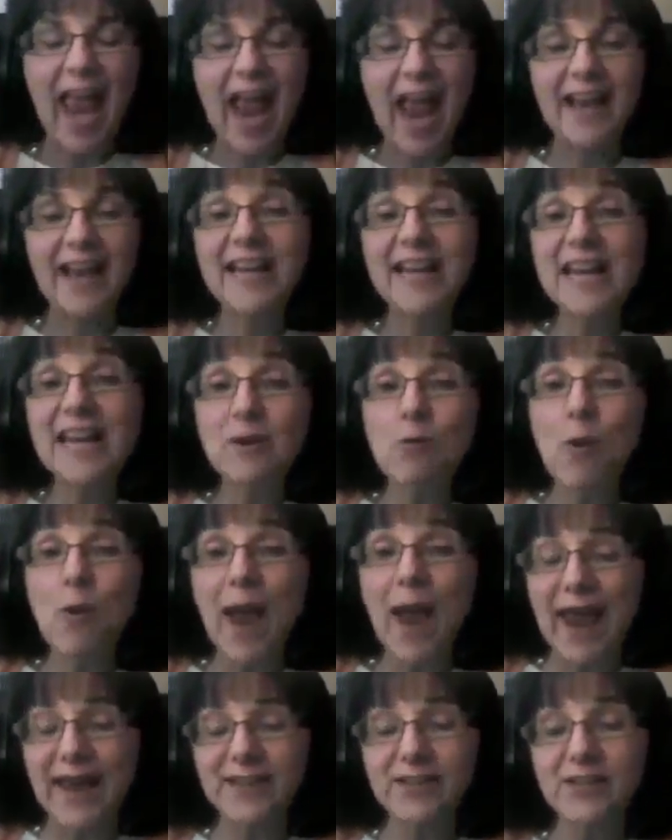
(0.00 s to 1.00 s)
And he
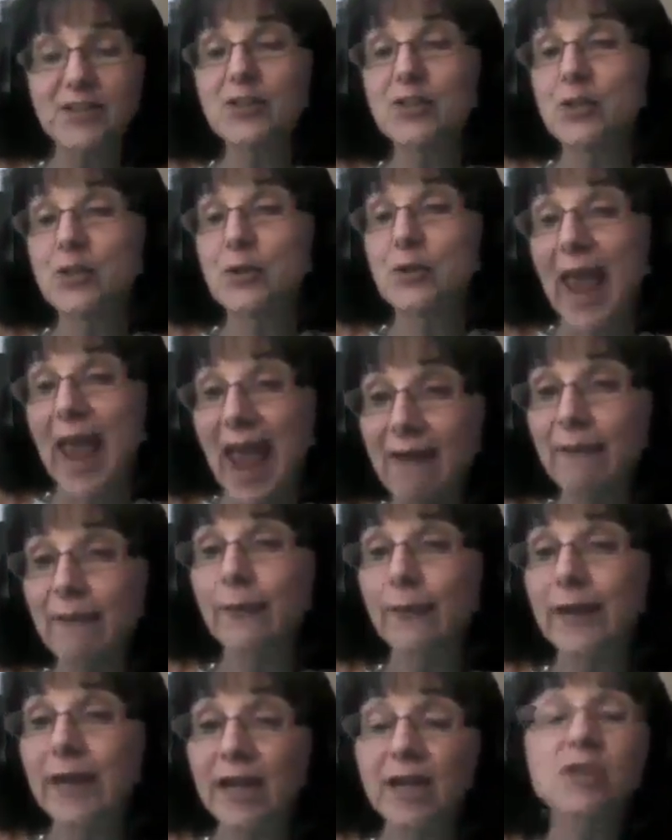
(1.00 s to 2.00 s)
went to
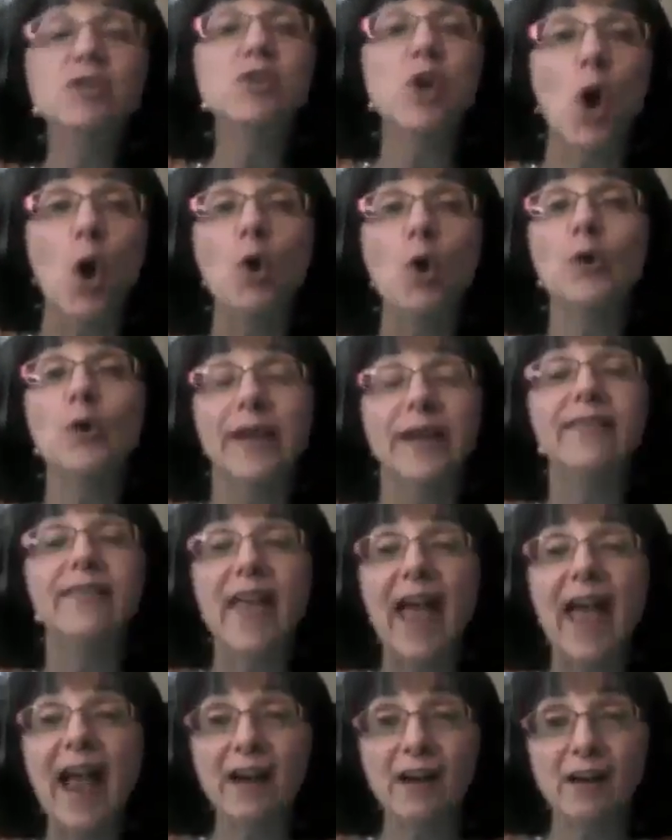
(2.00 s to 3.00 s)
every adult
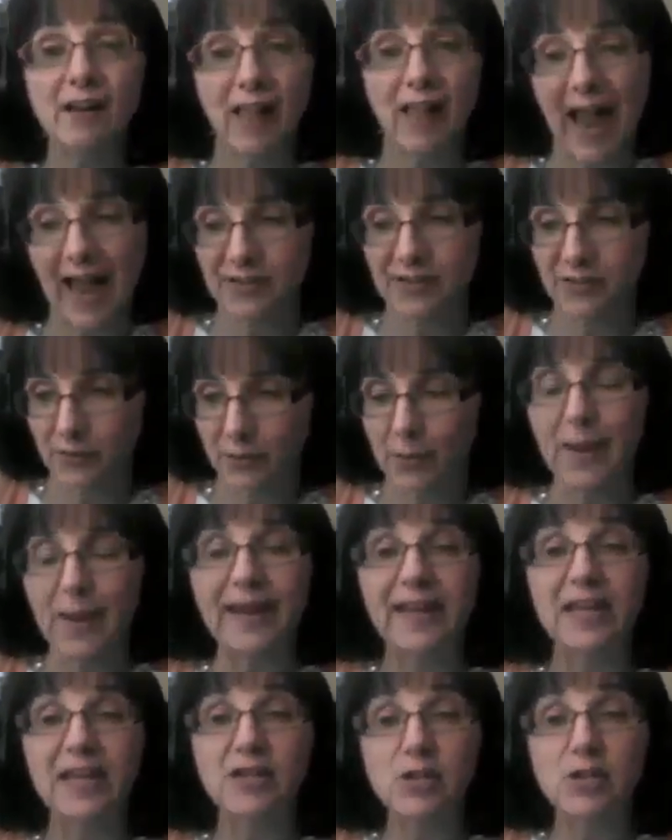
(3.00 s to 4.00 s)
in that classroom,
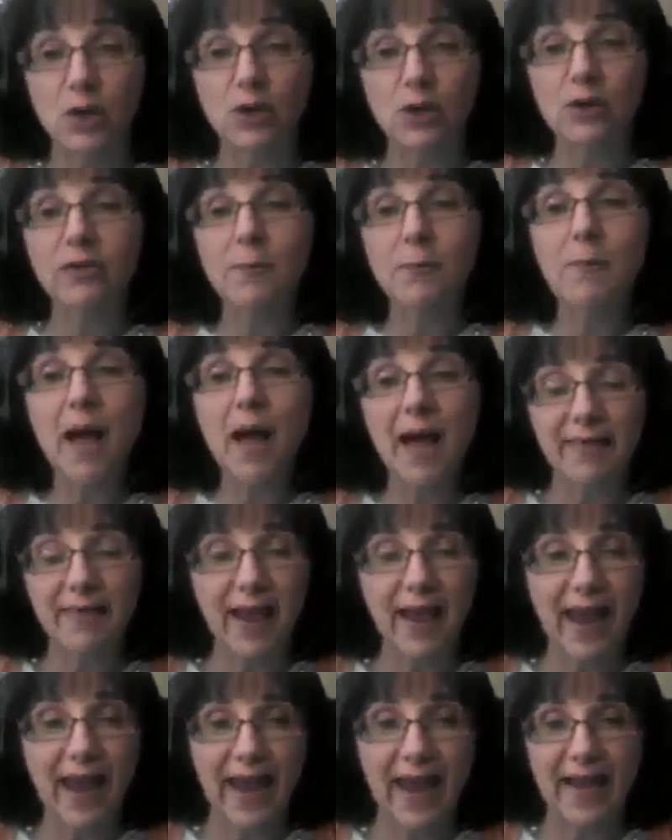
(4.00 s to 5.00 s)
and he took them by
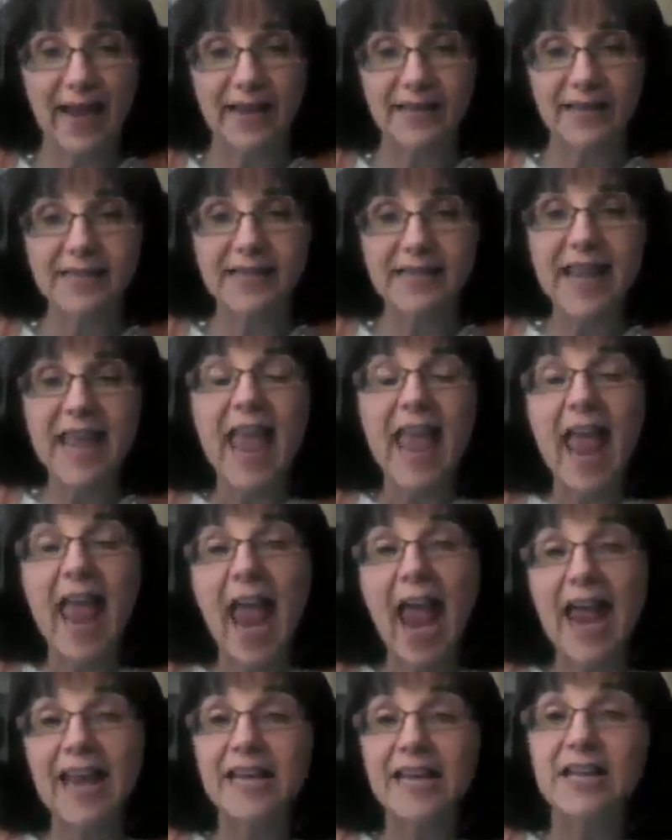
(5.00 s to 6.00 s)
the hand,
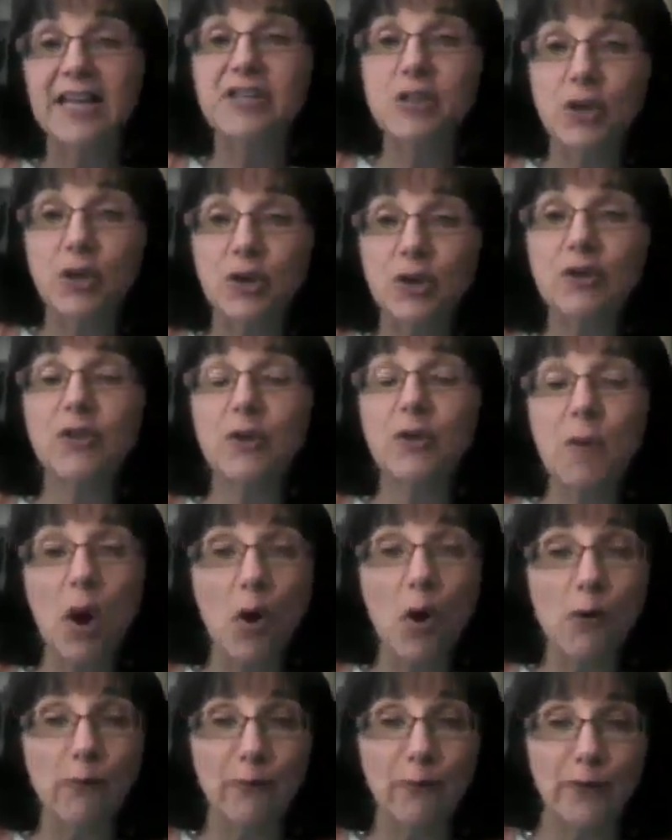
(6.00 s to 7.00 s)
and he took them
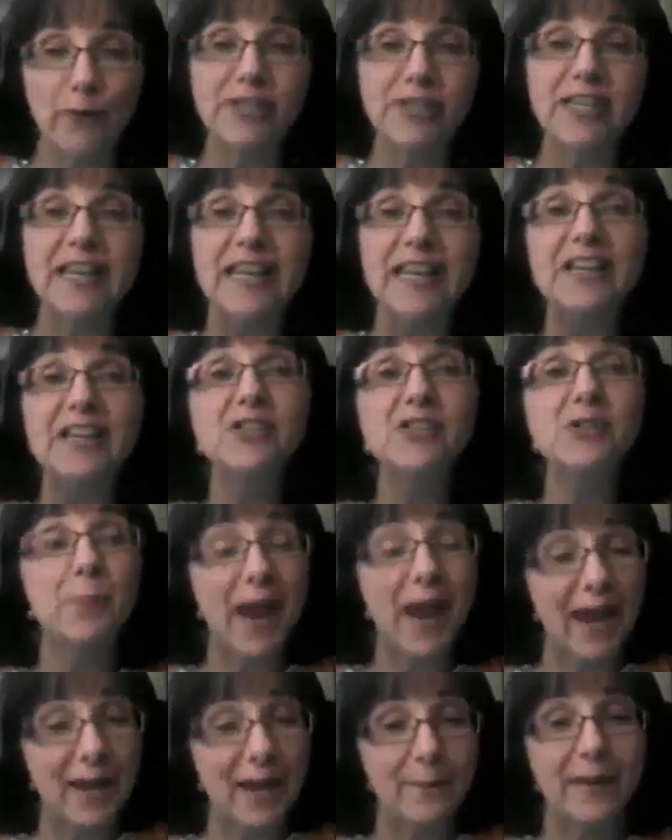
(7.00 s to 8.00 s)
over to
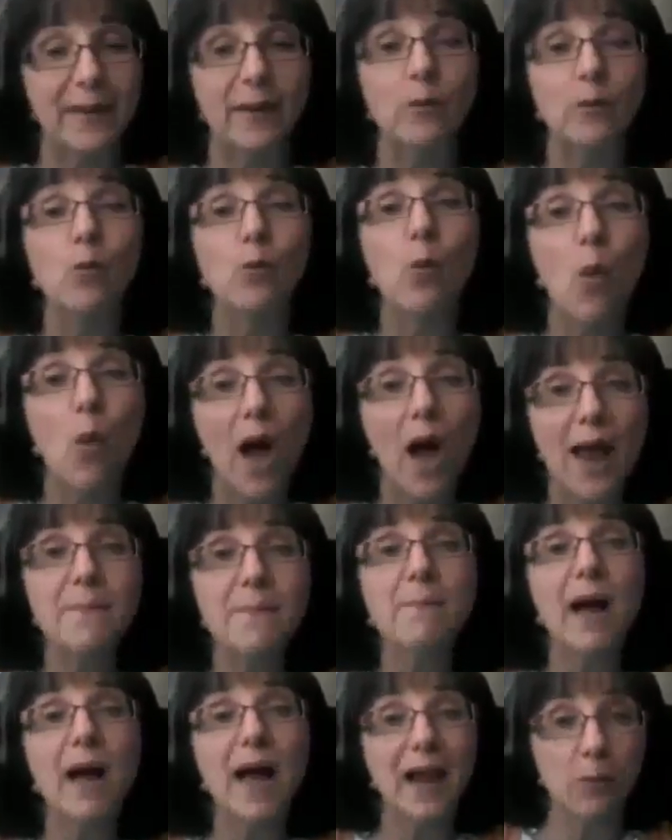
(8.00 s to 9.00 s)
each baby
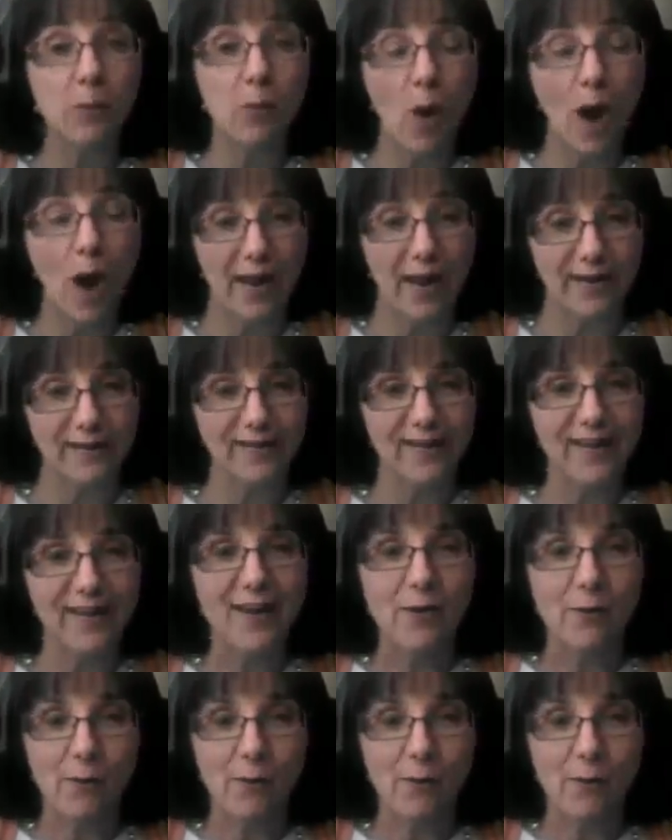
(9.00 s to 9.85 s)
one by one,